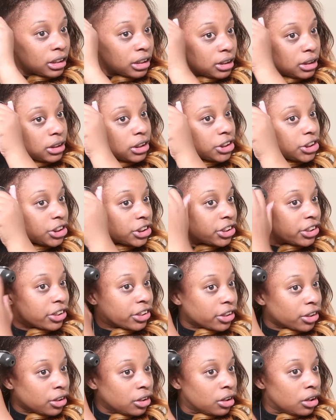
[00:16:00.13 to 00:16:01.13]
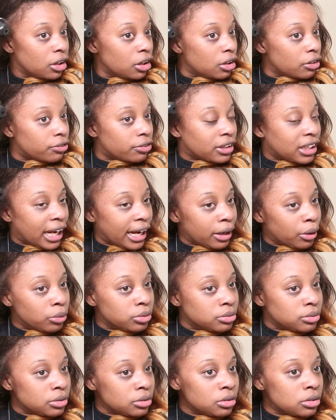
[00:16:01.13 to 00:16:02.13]
conditioner for
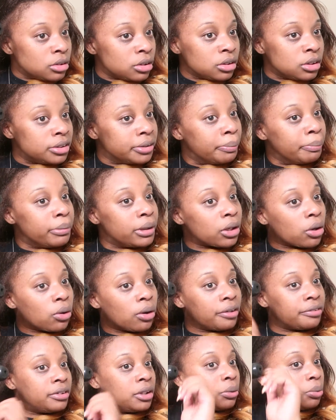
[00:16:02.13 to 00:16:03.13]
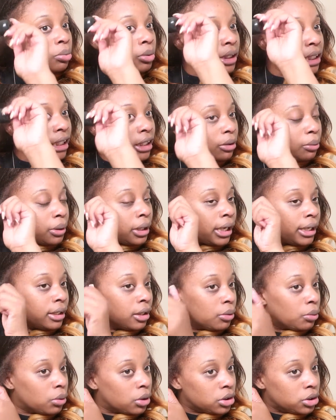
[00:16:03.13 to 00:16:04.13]
like the middle of the week when I
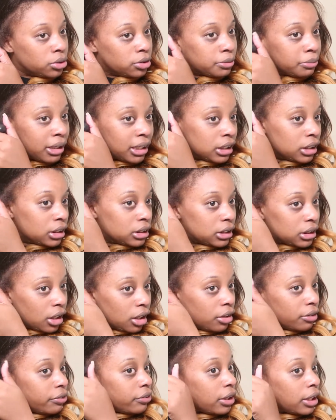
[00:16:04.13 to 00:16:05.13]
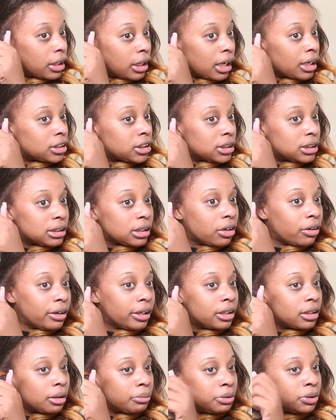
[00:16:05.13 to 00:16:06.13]
didn't want to use my good stuff, and I just still
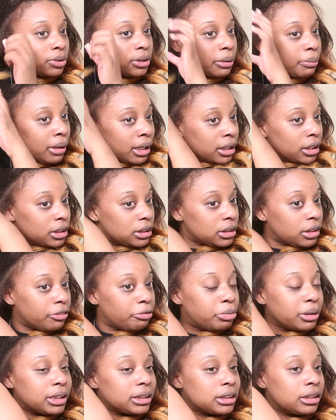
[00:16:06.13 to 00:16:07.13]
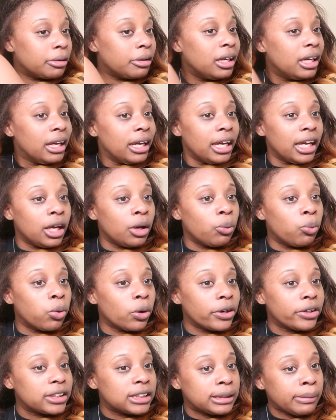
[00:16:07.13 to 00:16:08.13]
end up using my good stuff because the, it
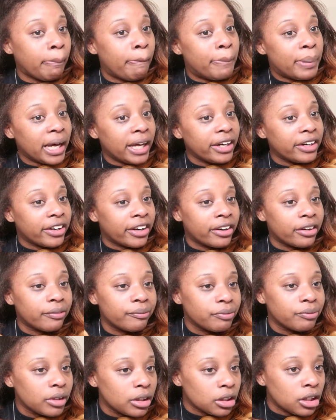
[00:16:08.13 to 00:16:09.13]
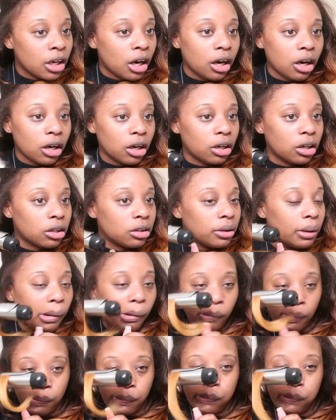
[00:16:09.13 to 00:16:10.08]
works better, y'all.